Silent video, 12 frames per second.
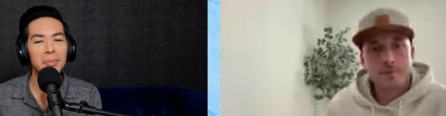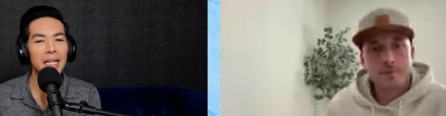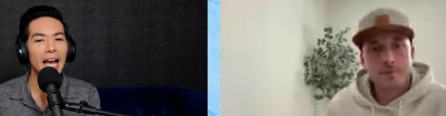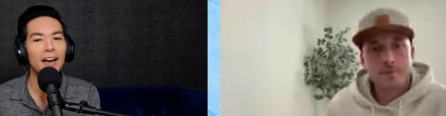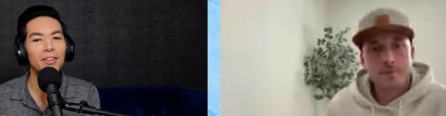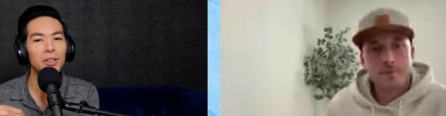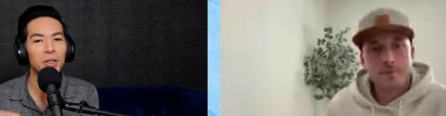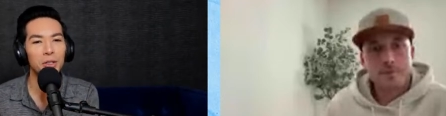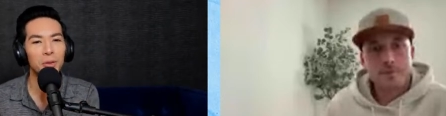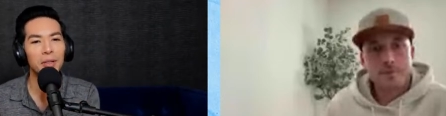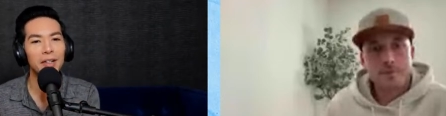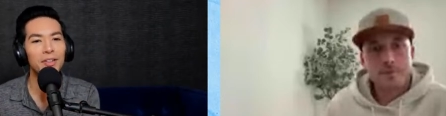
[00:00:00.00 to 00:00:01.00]
Speaker 1: to have a
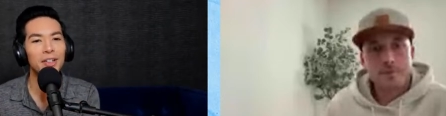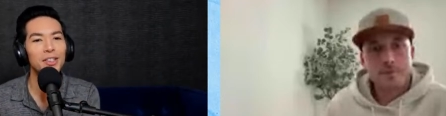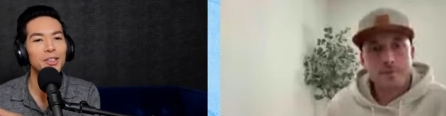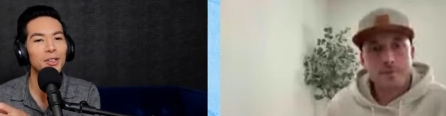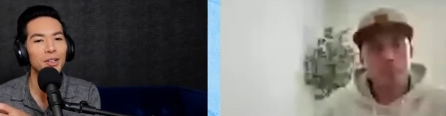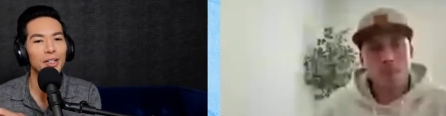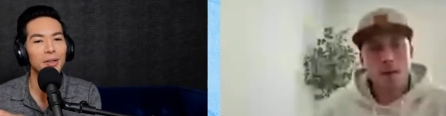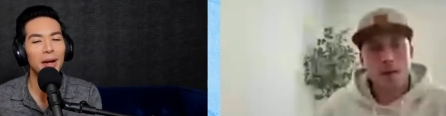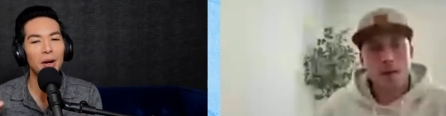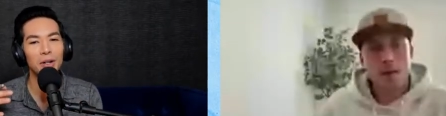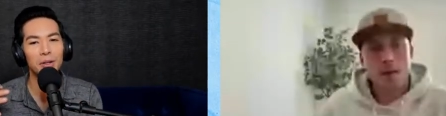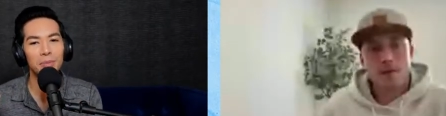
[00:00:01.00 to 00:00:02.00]
little bit of concern
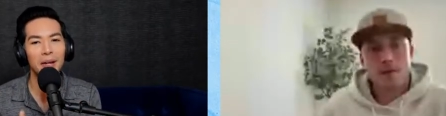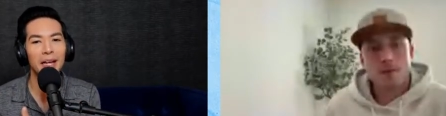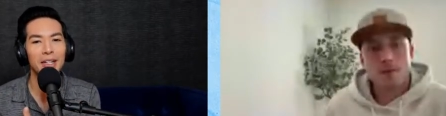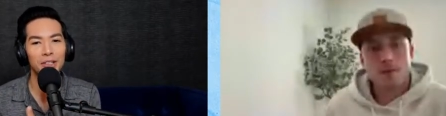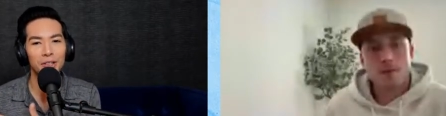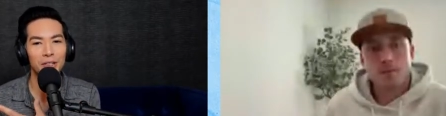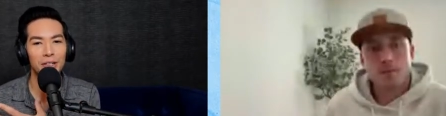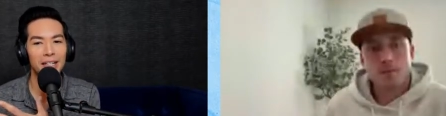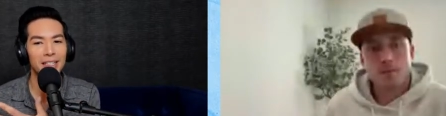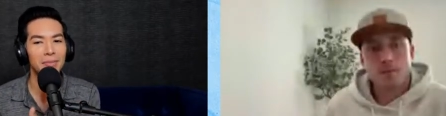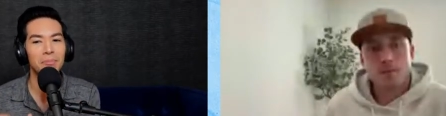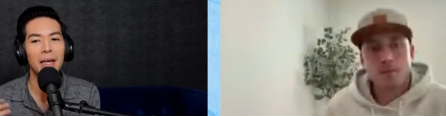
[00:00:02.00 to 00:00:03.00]
about your banter
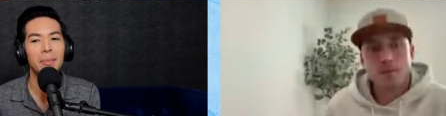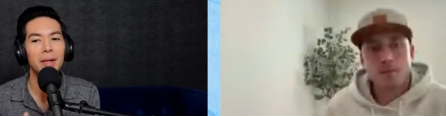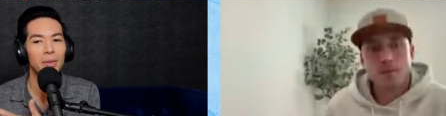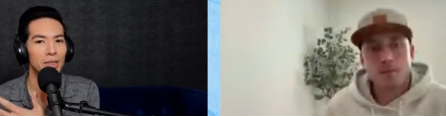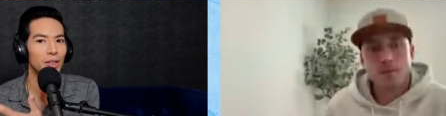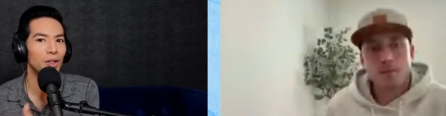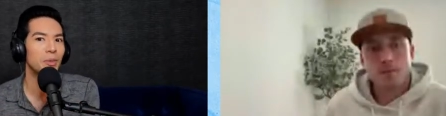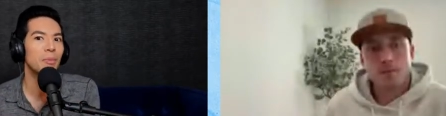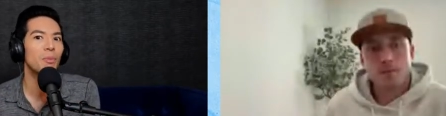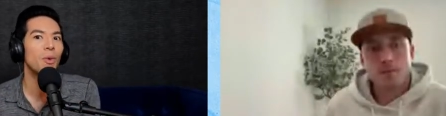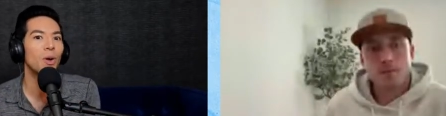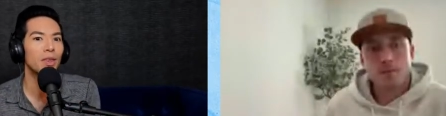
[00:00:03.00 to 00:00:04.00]
as maybe it was a little
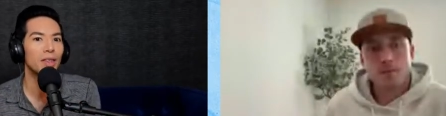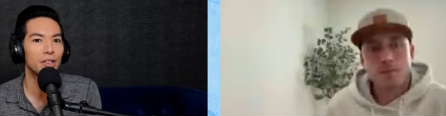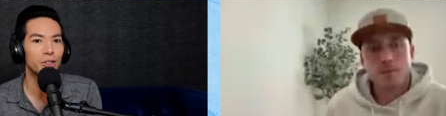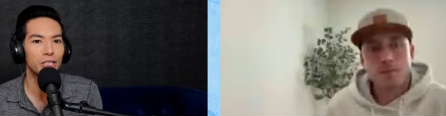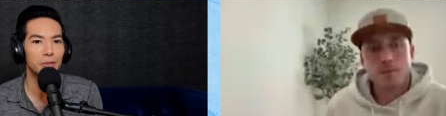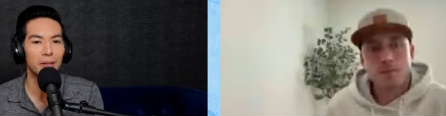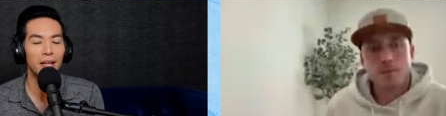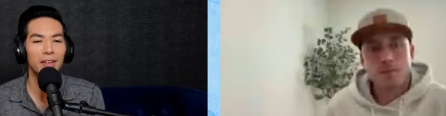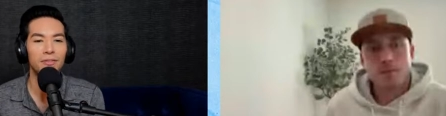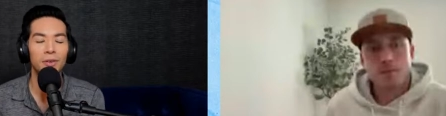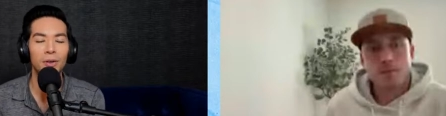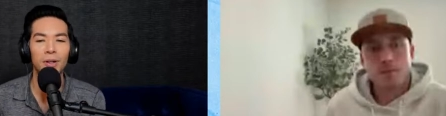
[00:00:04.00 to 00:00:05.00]
bit more than just
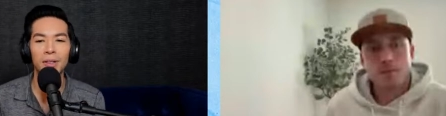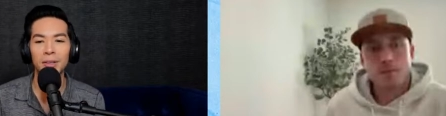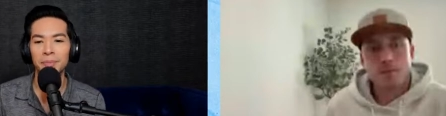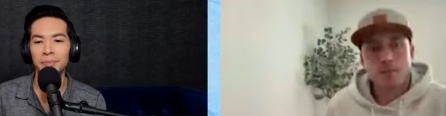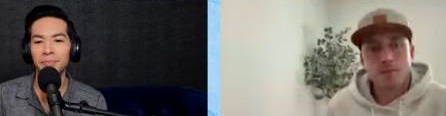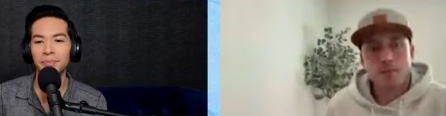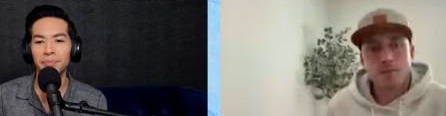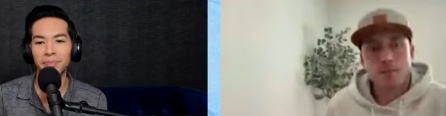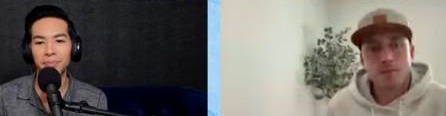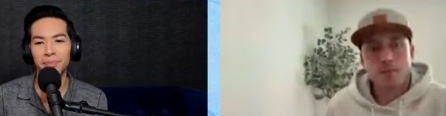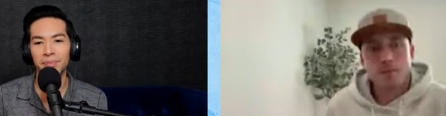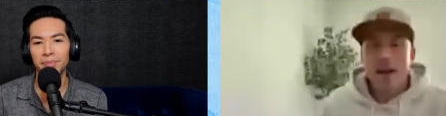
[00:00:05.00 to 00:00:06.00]
playful.
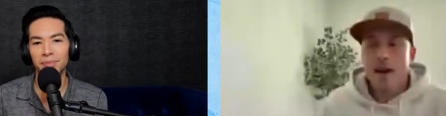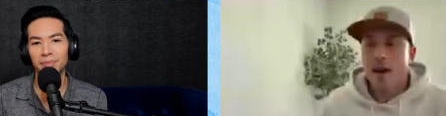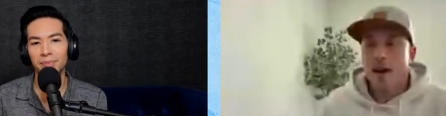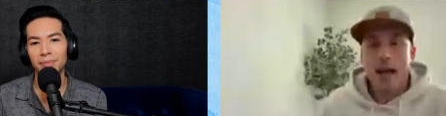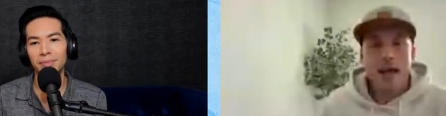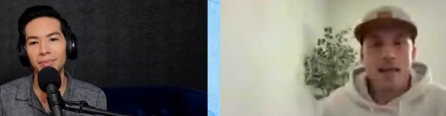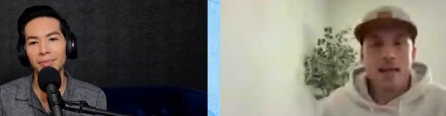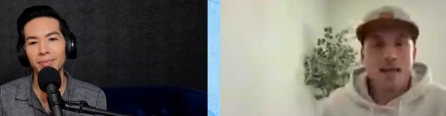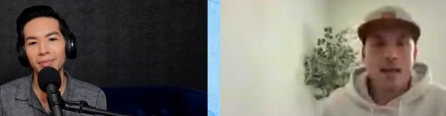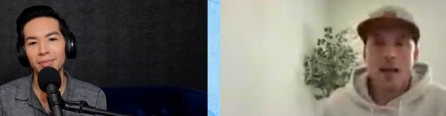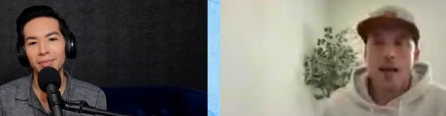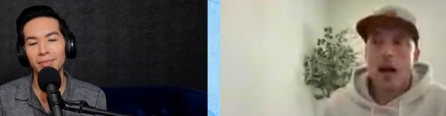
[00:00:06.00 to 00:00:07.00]
Speaker 2: Yeah.
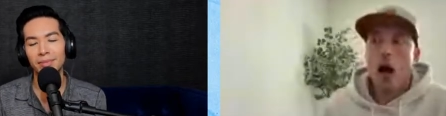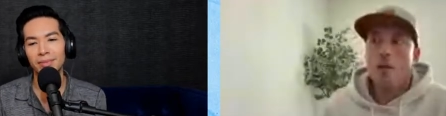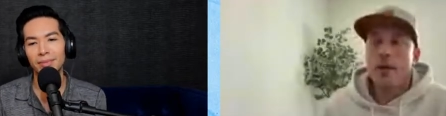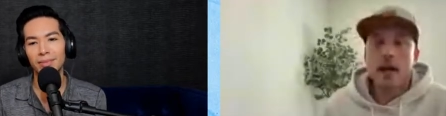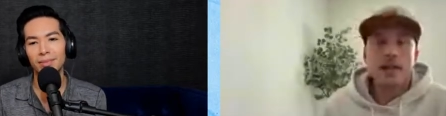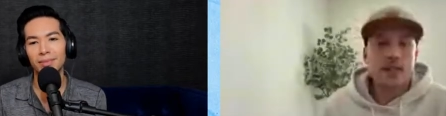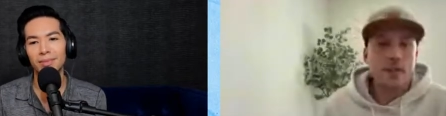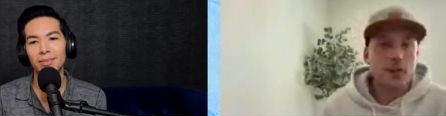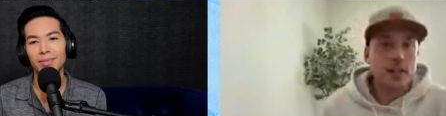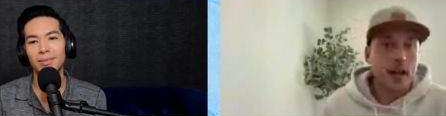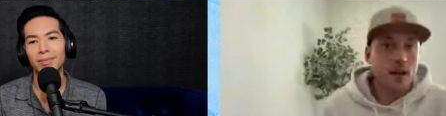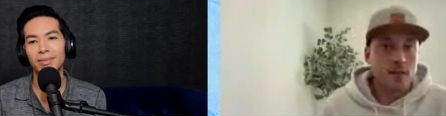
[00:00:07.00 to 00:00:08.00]
And I mean, I
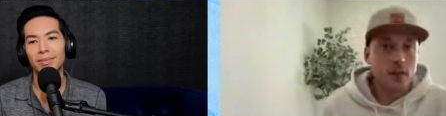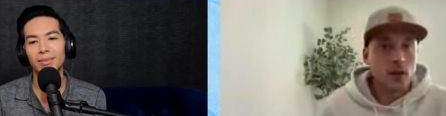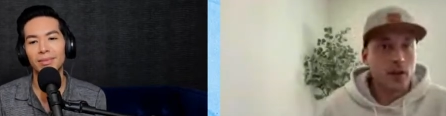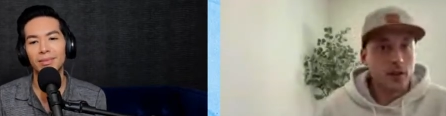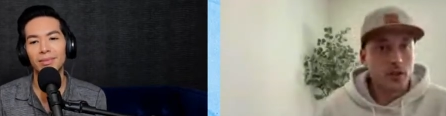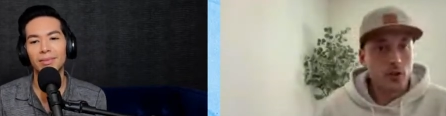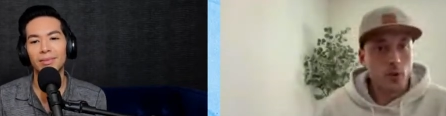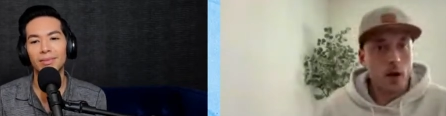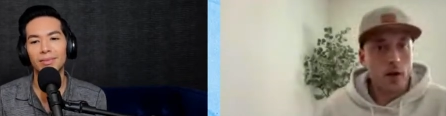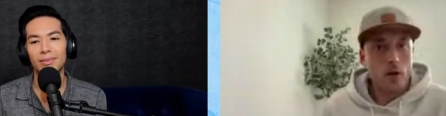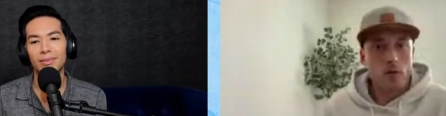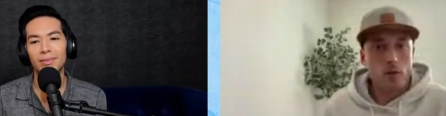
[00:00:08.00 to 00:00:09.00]
definitely had feelings
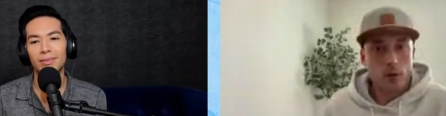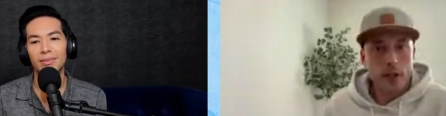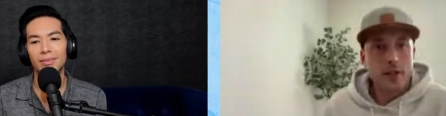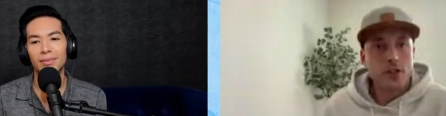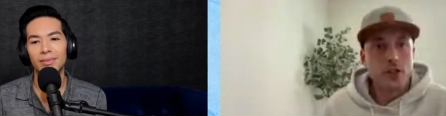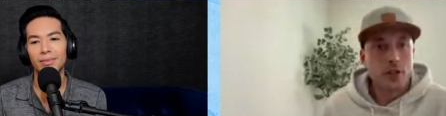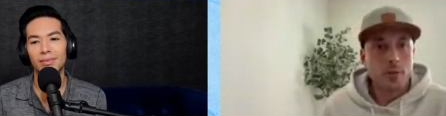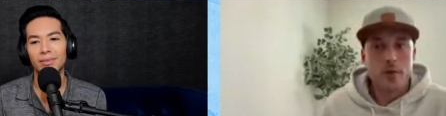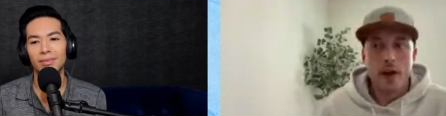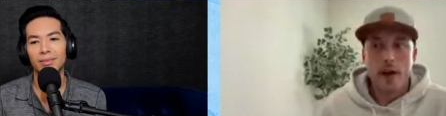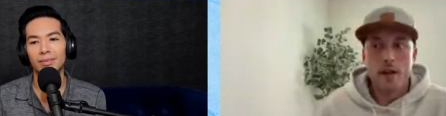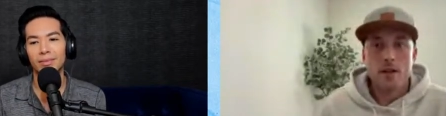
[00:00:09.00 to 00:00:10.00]
throughout our relationship
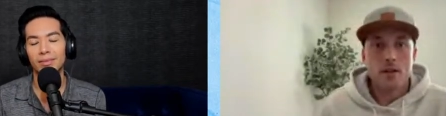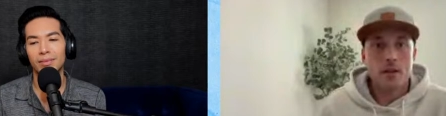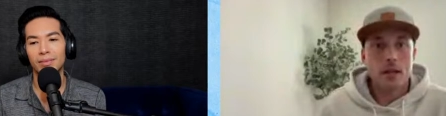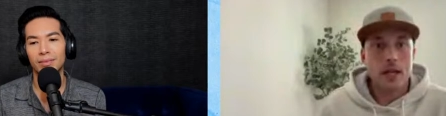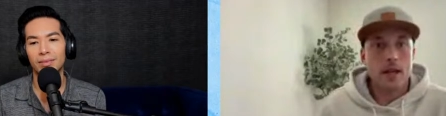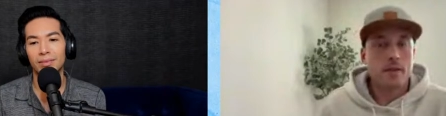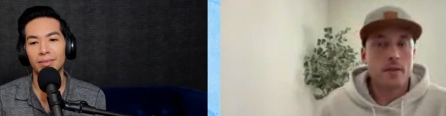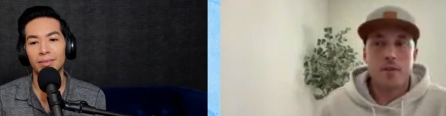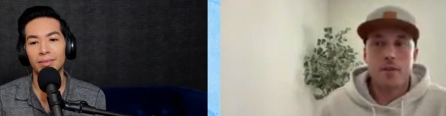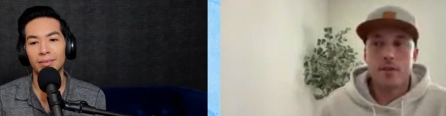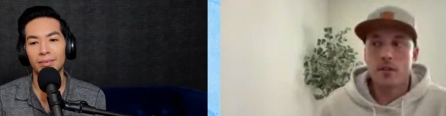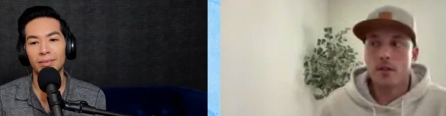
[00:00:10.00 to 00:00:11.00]
that it,
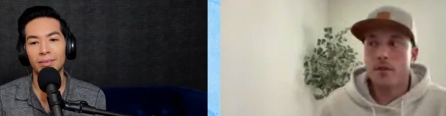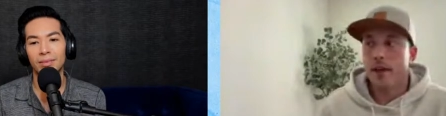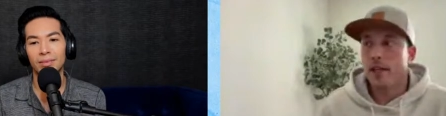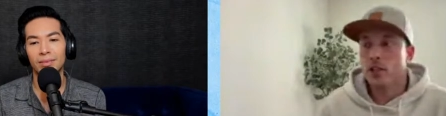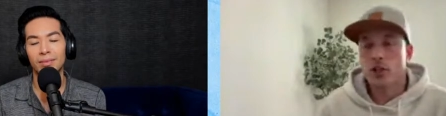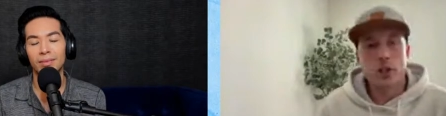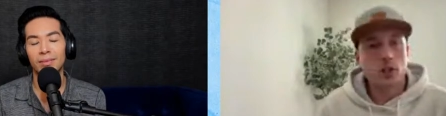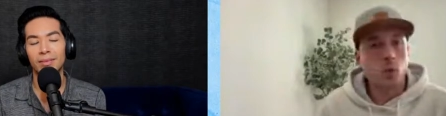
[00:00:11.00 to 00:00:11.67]
things just